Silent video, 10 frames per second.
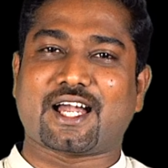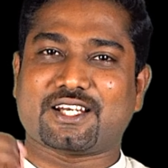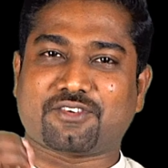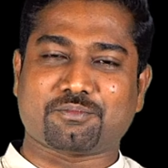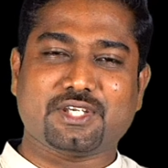
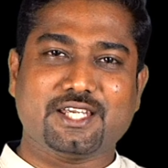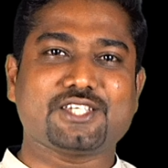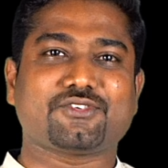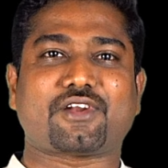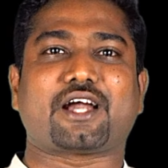and from
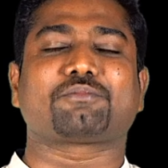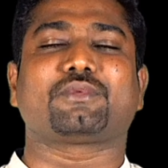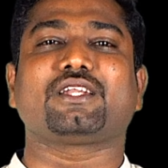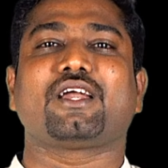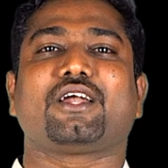each
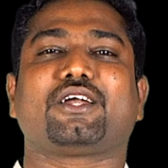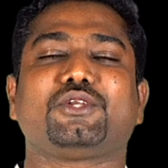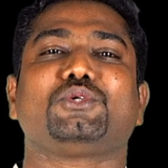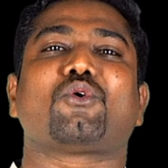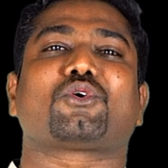fragment a
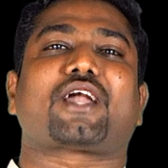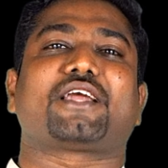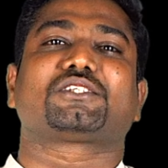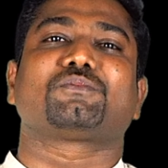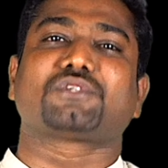new
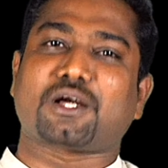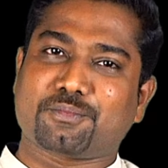organisms are